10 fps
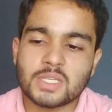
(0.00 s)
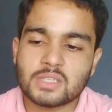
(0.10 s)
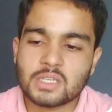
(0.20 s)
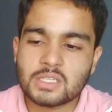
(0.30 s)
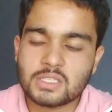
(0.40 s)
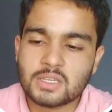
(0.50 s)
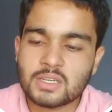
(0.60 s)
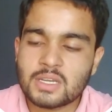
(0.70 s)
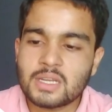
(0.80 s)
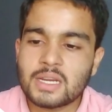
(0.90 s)
searched.
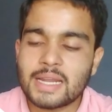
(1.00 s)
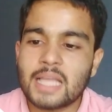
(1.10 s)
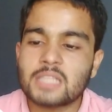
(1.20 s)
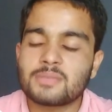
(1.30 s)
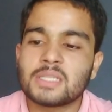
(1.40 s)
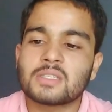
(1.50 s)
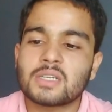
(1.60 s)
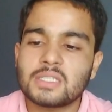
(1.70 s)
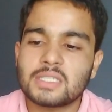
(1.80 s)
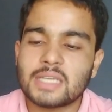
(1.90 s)
It has been
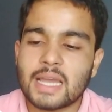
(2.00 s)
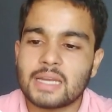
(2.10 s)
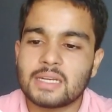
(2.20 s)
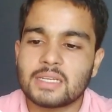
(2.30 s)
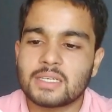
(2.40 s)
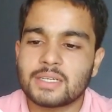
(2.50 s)
searched, and